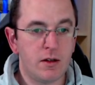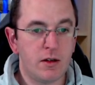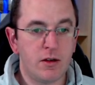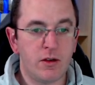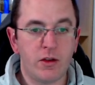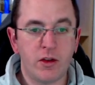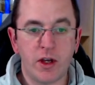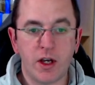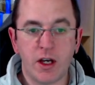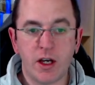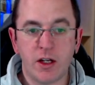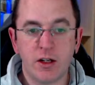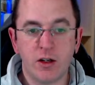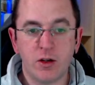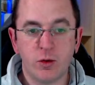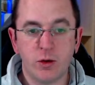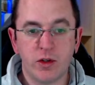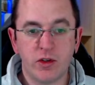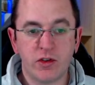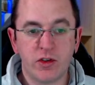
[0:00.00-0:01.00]
then
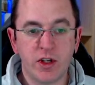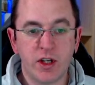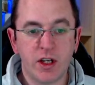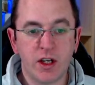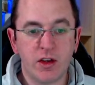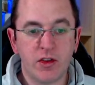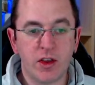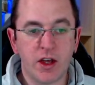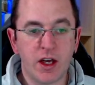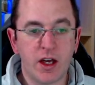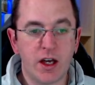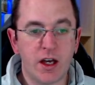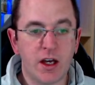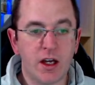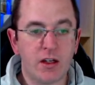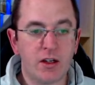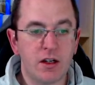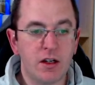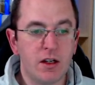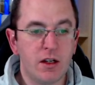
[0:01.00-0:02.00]
you will see
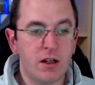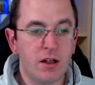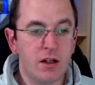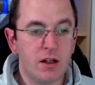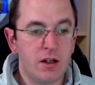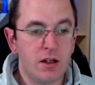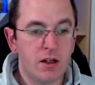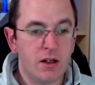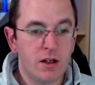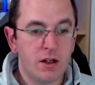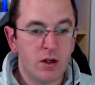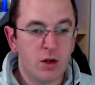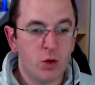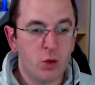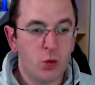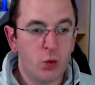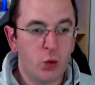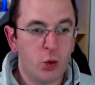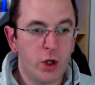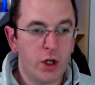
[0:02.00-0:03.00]
that
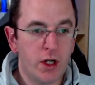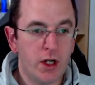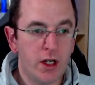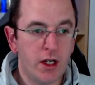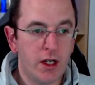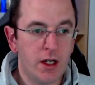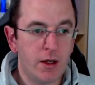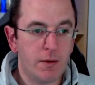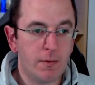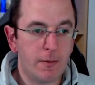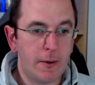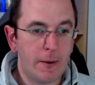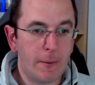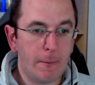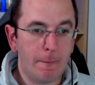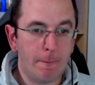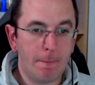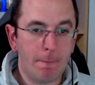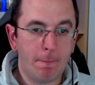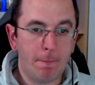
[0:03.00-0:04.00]
we
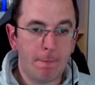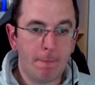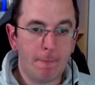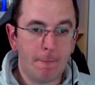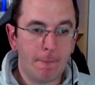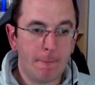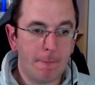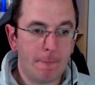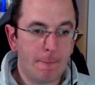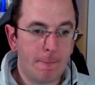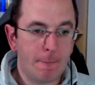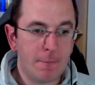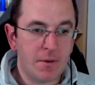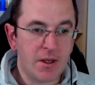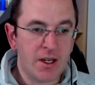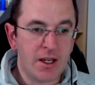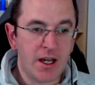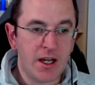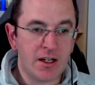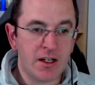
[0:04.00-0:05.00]

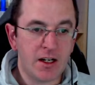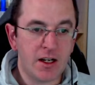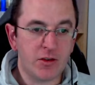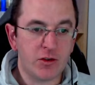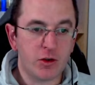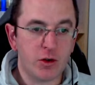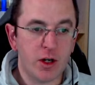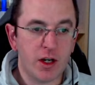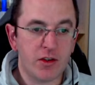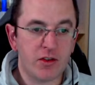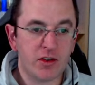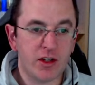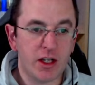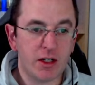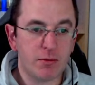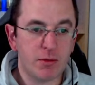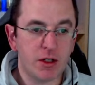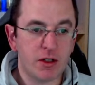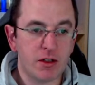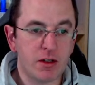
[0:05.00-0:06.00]
get an SQL
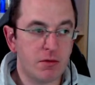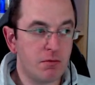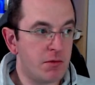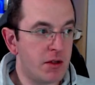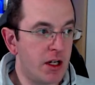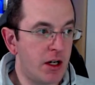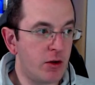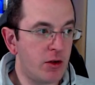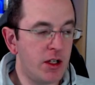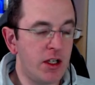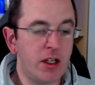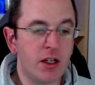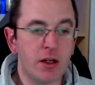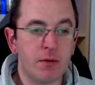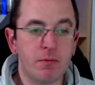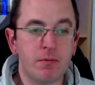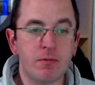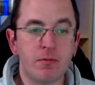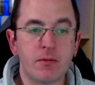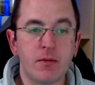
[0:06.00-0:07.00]
statement down
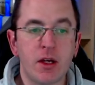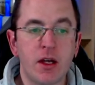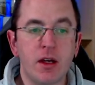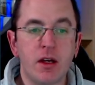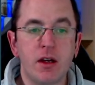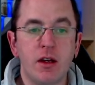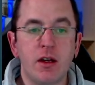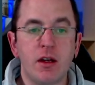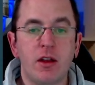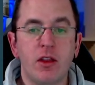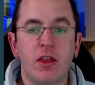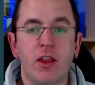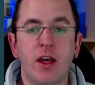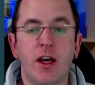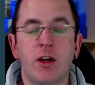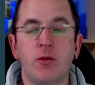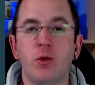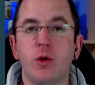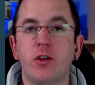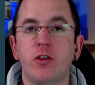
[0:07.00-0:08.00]
here
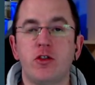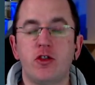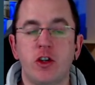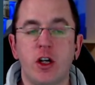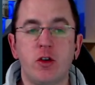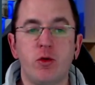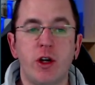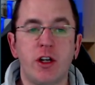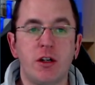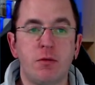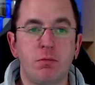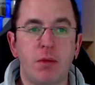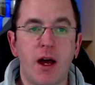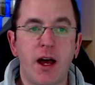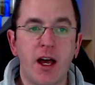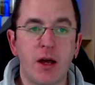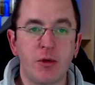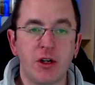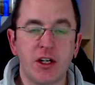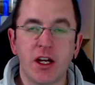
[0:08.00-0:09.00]
that was generated by
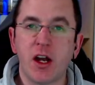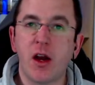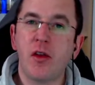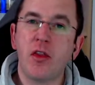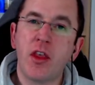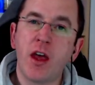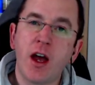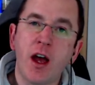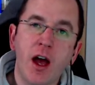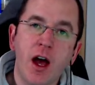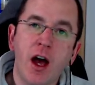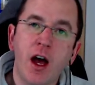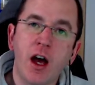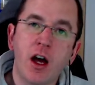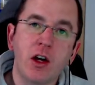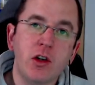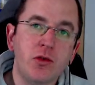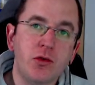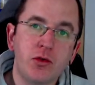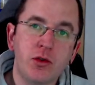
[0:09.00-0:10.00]
Hibernate. And there
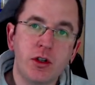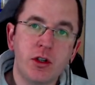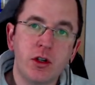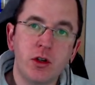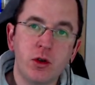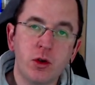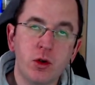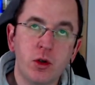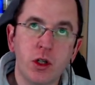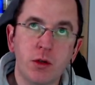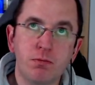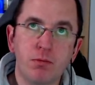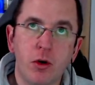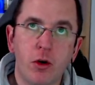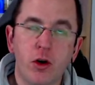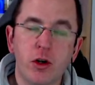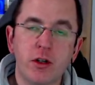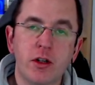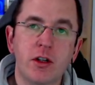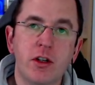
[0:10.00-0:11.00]
are a few
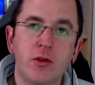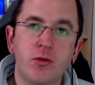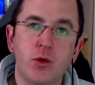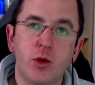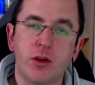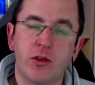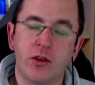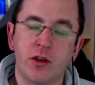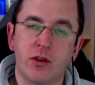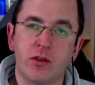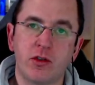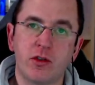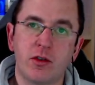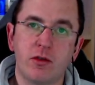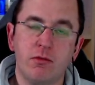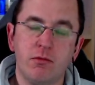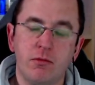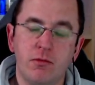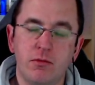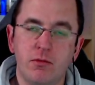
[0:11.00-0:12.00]
important differences
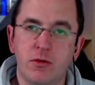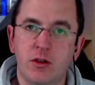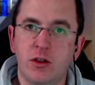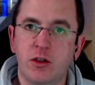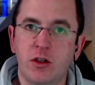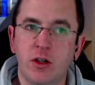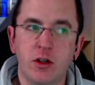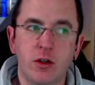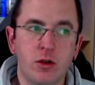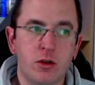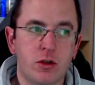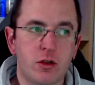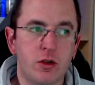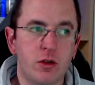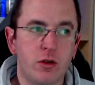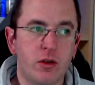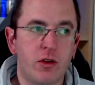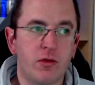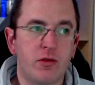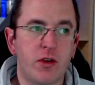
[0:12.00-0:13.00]
due
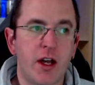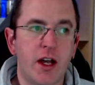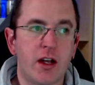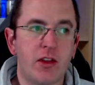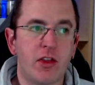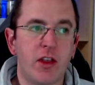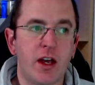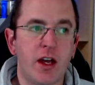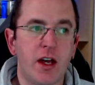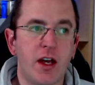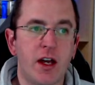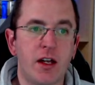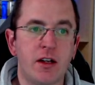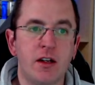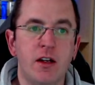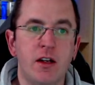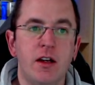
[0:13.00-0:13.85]
to the fact that